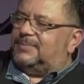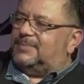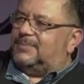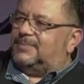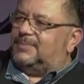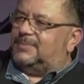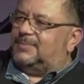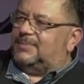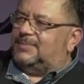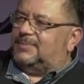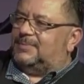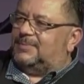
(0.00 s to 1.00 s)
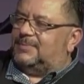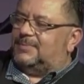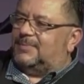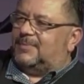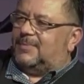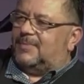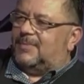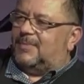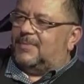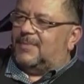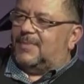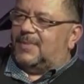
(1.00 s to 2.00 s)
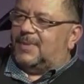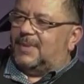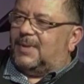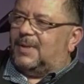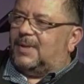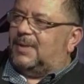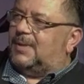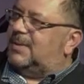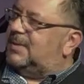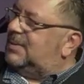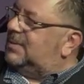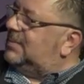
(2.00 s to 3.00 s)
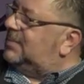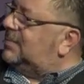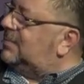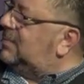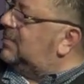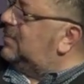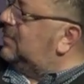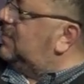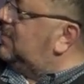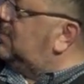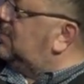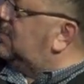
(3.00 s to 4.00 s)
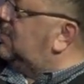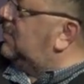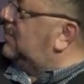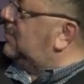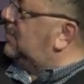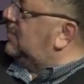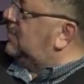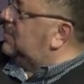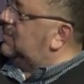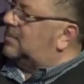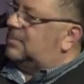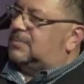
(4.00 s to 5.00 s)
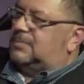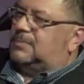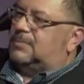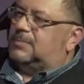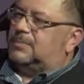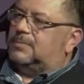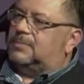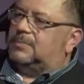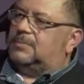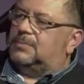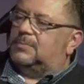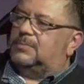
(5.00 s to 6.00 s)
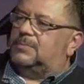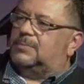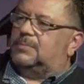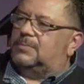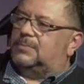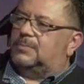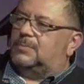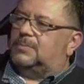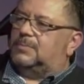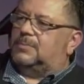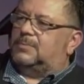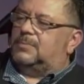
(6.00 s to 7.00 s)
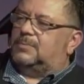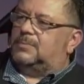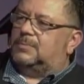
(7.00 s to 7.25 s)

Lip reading: The person shown says nothing.